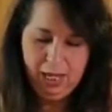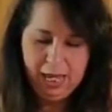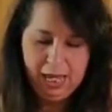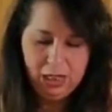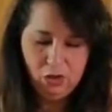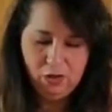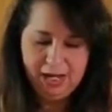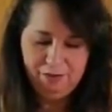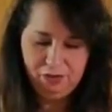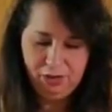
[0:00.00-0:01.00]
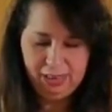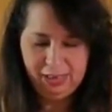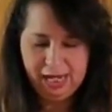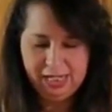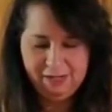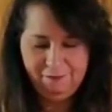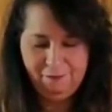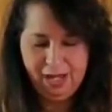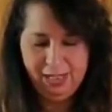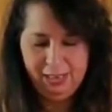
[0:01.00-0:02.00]
And you don't have to dice it
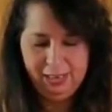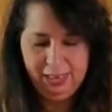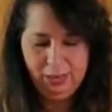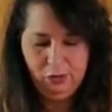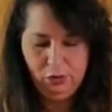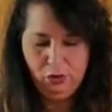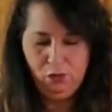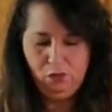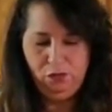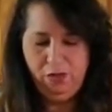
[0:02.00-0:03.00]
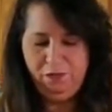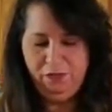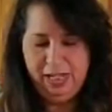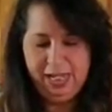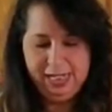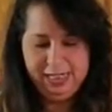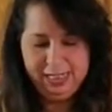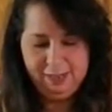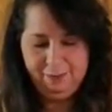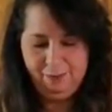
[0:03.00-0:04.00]
finely. You could do a rough dice,
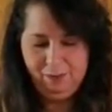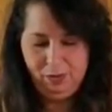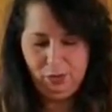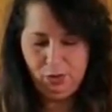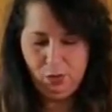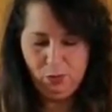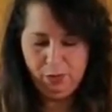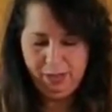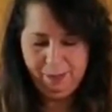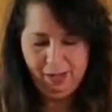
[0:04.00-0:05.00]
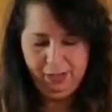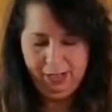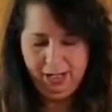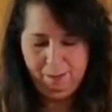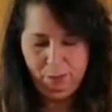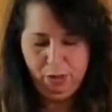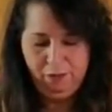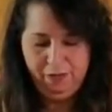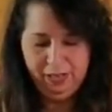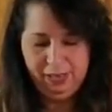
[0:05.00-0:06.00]
so don't worry about getting it
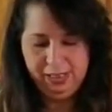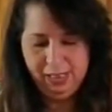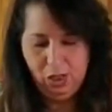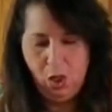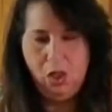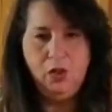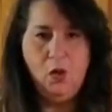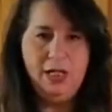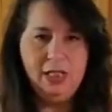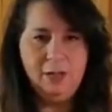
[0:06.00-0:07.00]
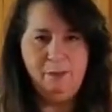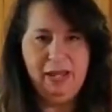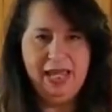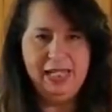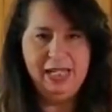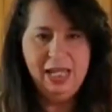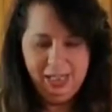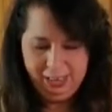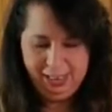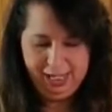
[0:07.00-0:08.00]
perfect. This is all going to blend
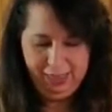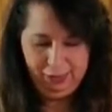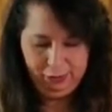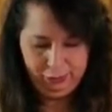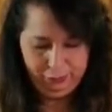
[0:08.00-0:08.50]
together.